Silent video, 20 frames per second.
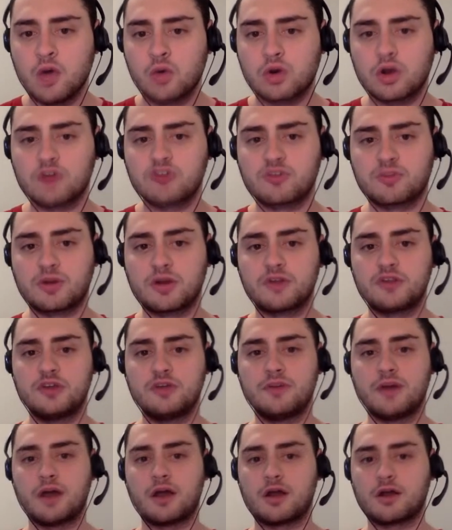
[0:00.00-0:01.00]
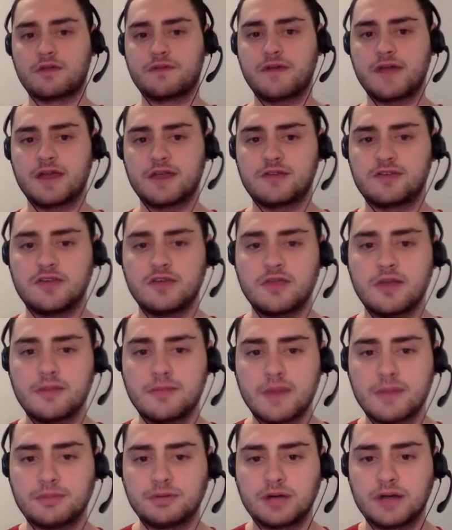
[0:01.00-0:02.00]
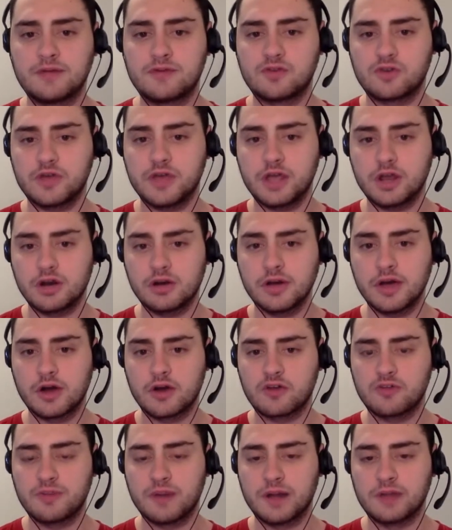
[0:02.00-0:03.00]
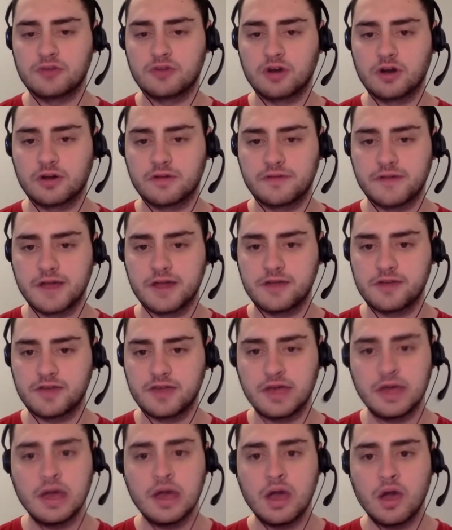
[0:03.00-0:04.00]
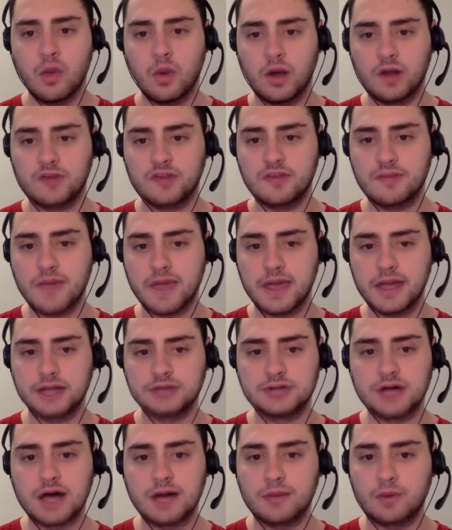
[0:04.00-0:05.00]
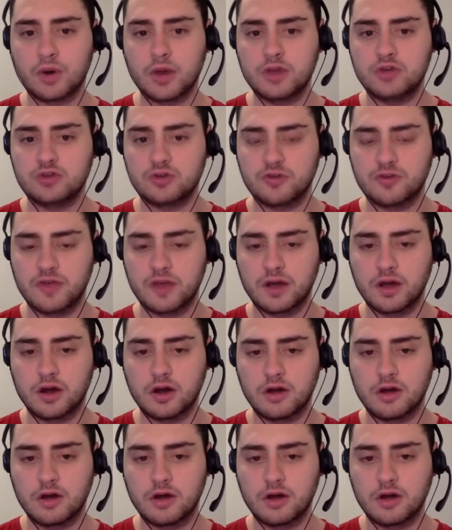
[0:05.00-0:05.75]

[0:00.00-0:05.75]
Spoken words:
We're also brought to you by Underdog Fantasy. The NBA playoffs are here, and our sponsor, Underdog Fantasy, wants to make it a lot more interesting.